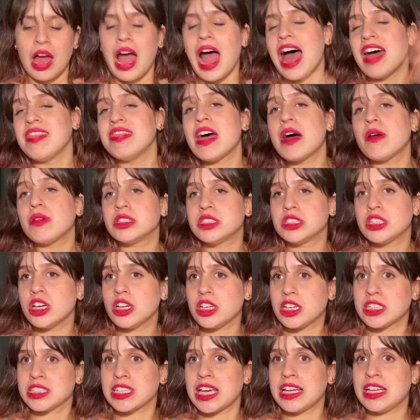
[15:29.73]
And that was good
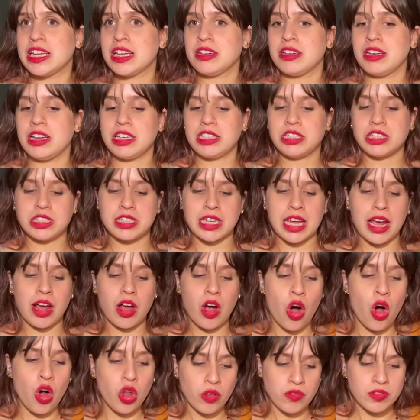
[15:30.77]
because I didn't need to take
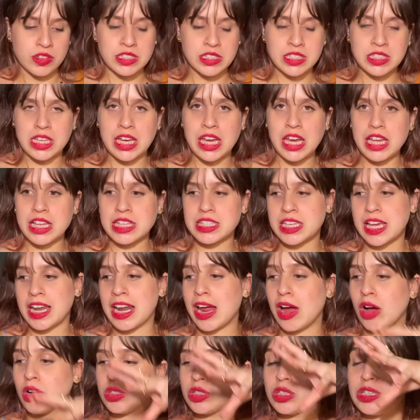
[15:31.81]
all of the skeins, and I
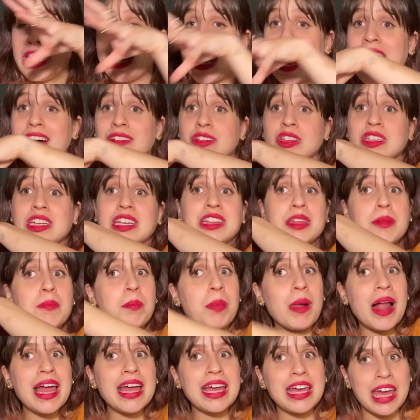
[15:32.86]
also didn't have to take the
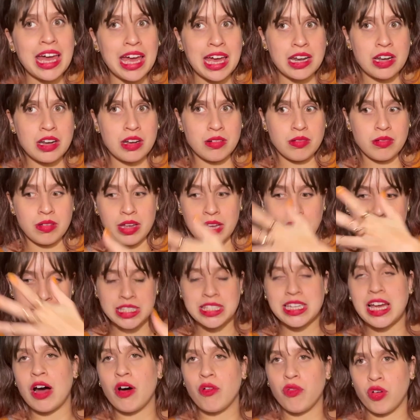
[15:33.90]
blanket
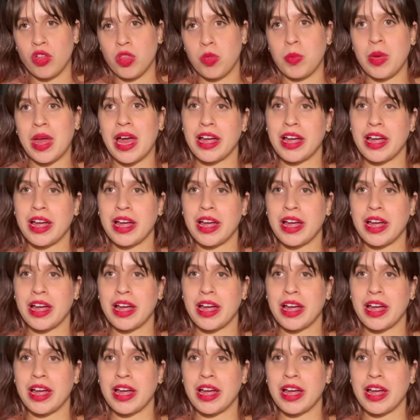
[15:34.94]
itself with me.